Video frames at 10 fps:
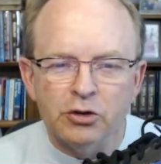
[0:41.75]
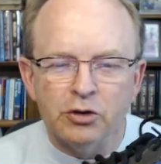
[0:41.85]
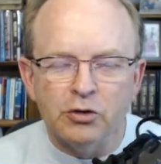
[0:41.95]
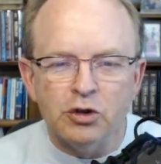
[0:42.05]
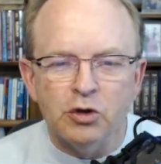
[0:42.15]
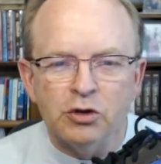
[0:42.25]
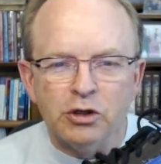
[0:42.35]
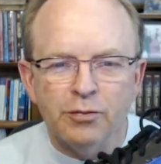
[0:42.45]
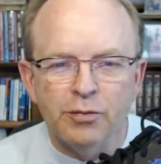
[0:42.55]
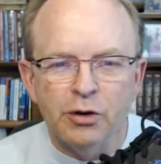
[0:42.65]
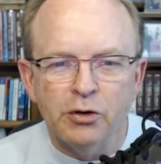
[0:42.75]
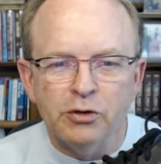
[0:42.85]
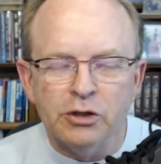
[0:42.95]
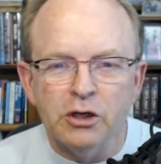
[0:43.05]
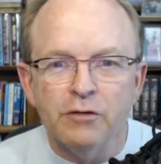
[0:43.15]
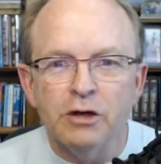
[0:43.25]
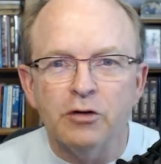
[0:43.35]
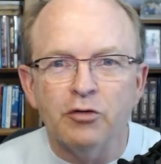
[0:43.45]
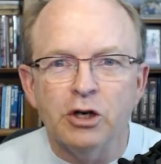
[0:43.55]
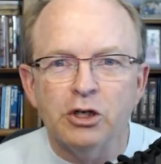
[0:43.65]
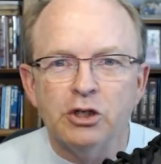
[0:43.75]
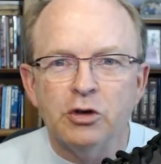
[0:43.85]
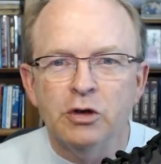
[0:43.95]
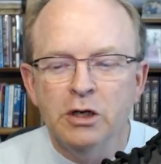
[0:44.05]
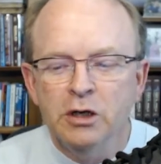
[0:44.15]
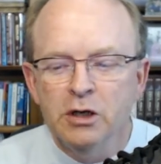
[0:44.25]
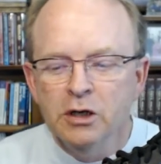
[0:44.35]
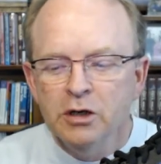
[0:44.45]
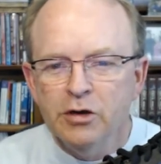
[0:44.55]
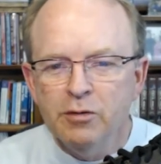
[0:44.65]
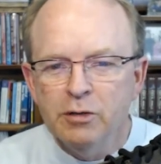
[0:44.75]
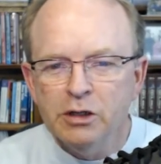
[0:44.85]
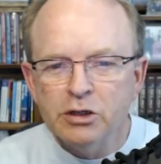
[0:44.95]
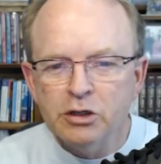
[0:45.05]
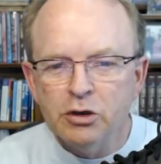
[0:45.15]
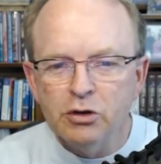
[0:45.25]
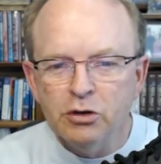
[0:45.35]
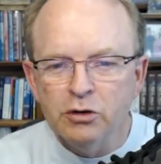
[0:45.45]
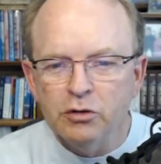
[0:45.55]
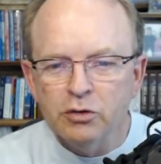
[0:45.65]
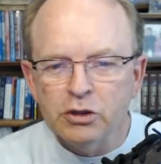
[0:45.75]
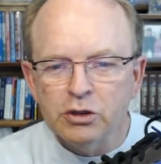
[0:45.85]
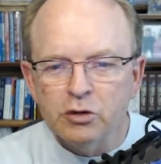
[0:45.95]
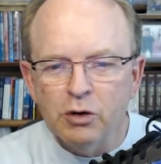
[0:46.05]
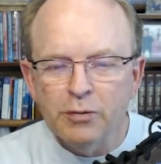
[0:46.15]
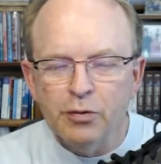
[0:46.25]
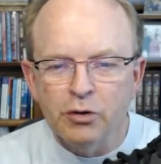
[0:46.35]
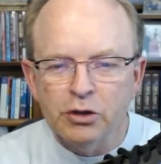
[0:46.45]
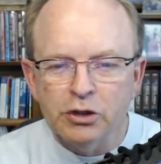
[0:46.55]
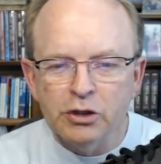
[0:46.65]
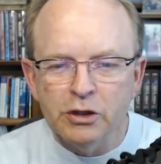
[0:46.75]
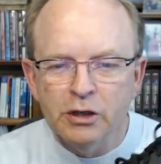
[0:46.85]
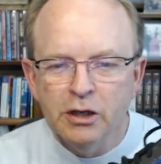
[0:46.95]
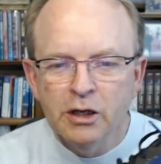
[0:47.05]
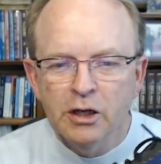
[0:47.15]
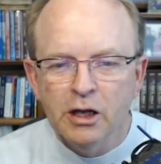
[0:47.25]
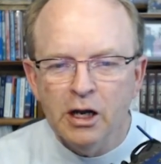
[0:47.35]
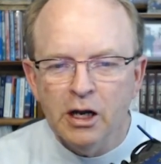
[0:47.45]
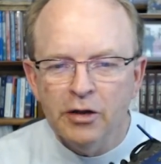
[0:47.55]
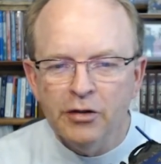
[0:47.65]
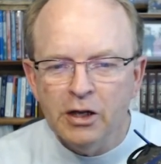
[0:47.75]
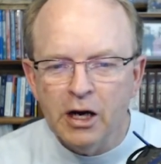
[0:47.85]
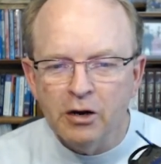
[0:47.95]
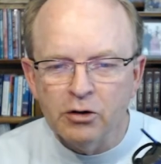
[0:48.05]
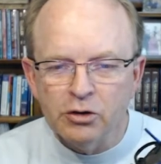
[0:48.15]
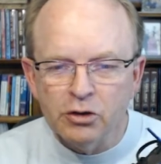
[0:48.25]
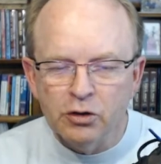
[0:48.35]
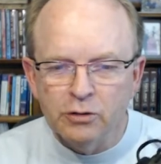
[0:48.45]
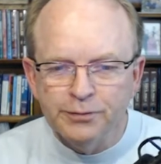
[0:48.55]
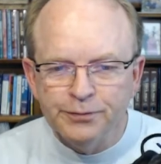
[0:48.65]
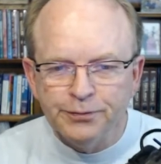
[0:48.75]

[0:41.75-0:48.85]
So the sole is composed of, in a running shoe, the midsole, which is the white portion, and the outer sole.